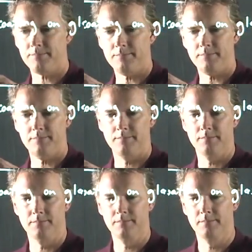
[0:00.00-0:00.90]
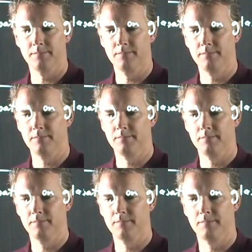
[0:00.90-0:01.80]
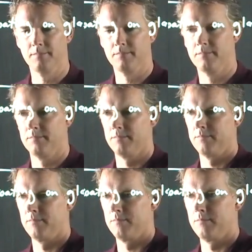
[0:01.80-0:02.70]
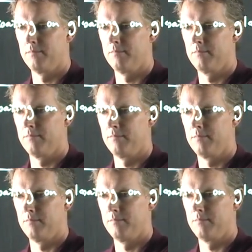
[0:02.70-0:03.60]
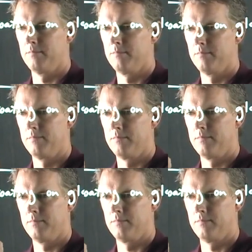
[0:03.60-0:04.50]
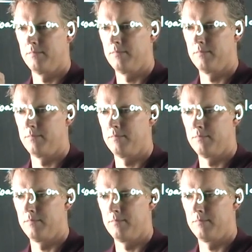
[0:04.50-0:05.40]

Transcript: (silence)